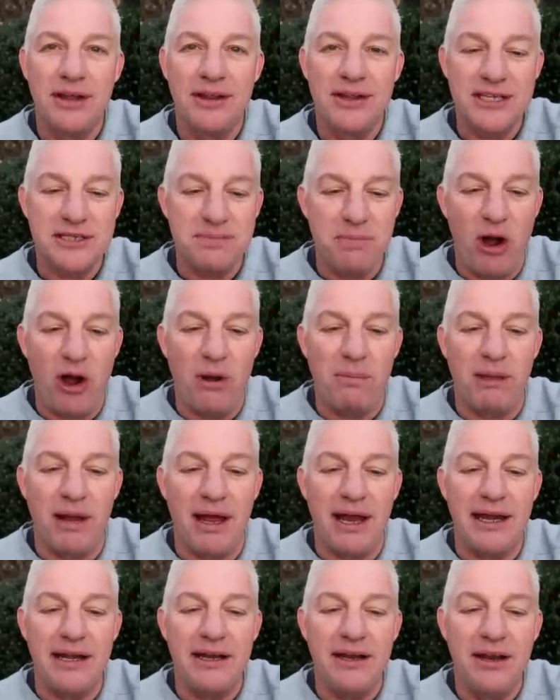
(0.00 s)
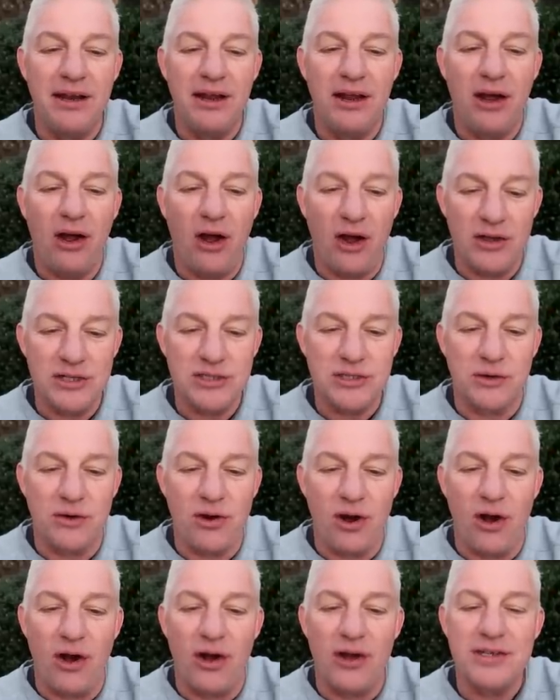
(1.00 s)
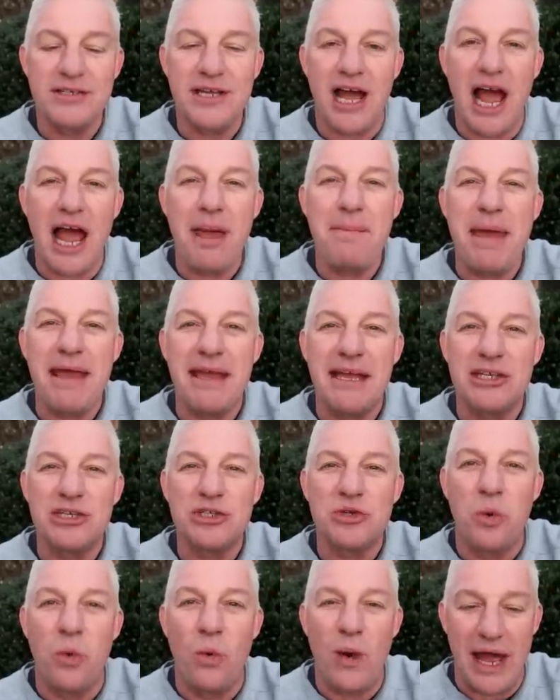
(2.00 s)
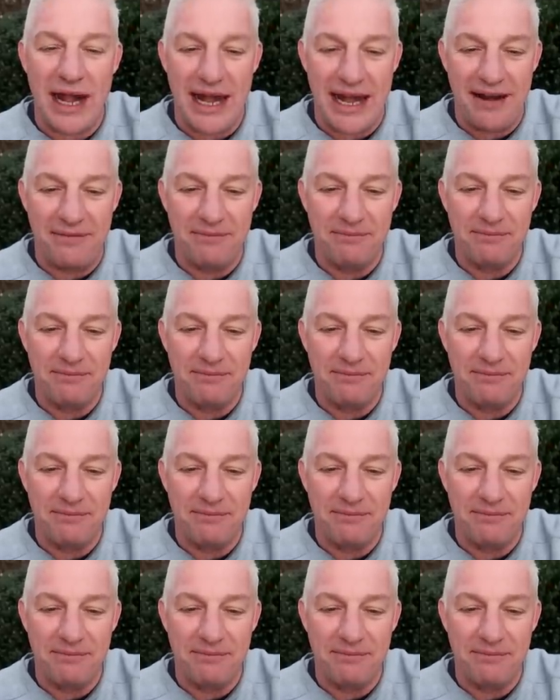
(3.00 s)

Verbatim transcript: The small blind also calls. I make it 20.